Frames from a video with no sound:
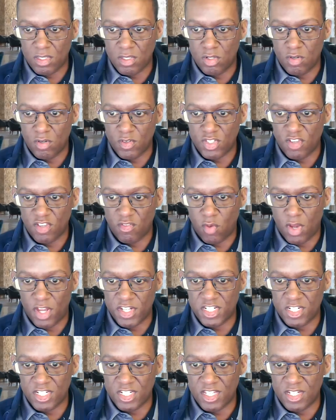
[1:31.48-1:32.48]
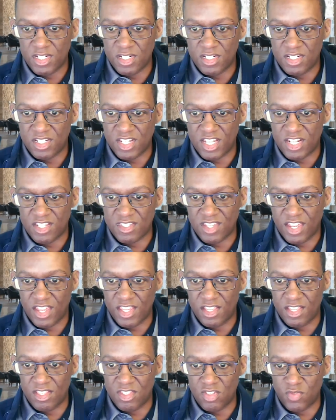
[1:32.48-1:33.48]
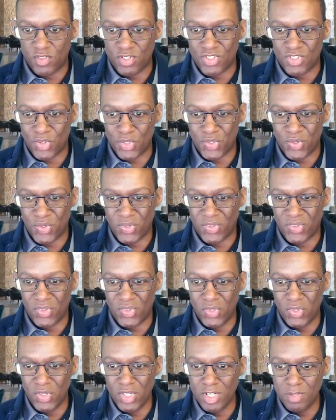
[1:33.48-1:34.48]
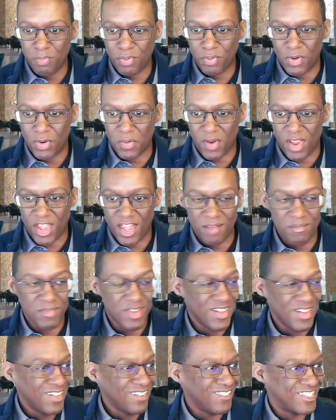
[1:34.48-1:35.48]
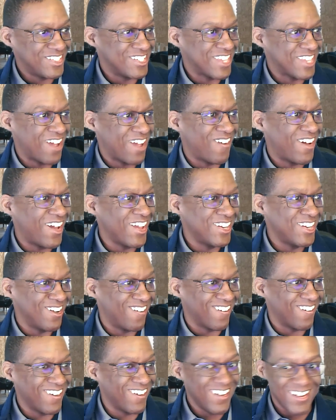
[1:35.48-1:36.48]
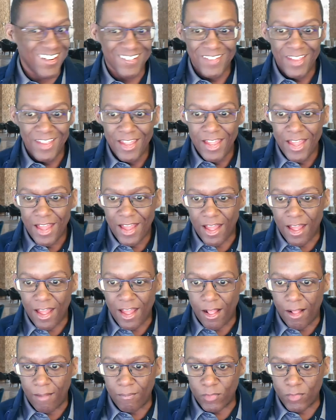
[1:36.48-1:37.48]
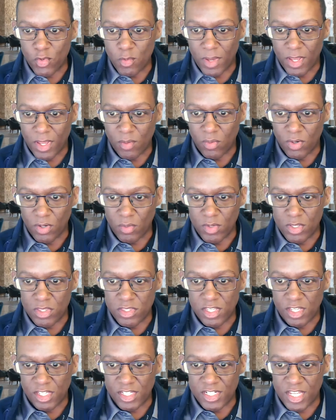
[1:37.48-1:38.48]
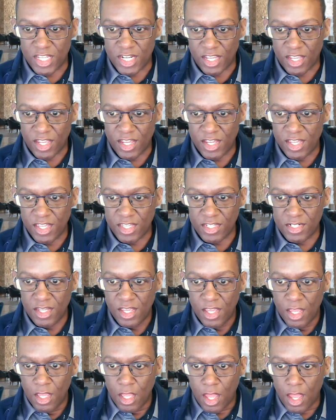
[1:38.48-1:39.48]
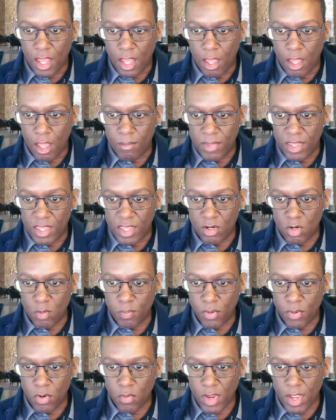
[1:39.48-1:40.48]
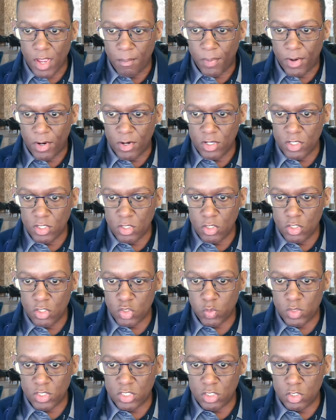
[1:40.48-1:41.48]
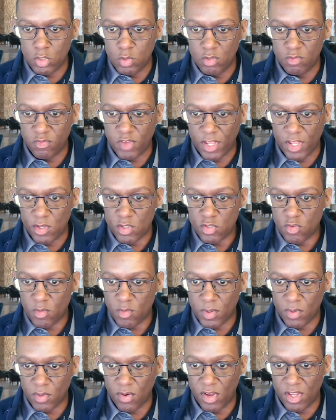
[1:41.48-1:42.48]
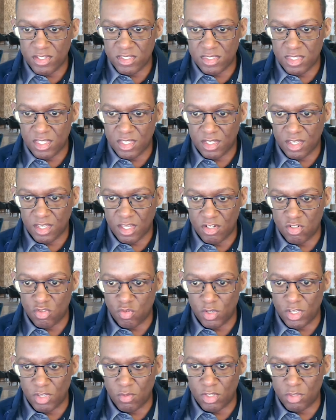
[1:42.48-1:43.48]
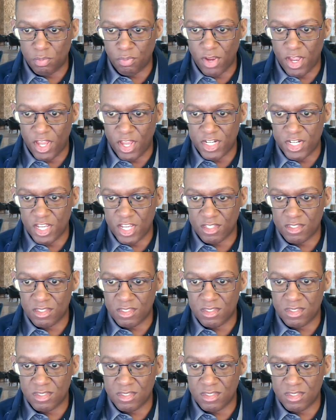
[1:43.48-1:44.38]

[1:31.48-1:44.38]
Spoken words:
University of Washington Data Science for Social Good program, which is how I know her through my work with DataKine. And her program partners with student fellows from across the country with project